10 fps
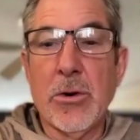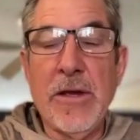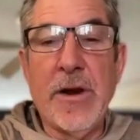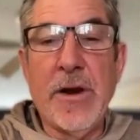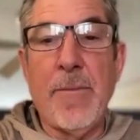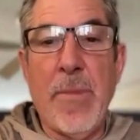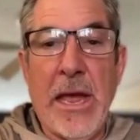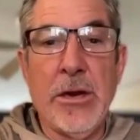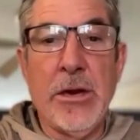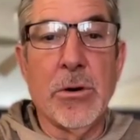even a
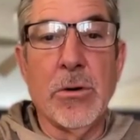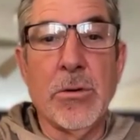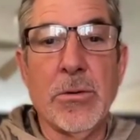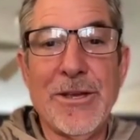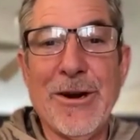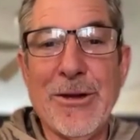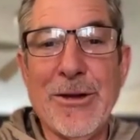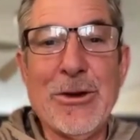manual, you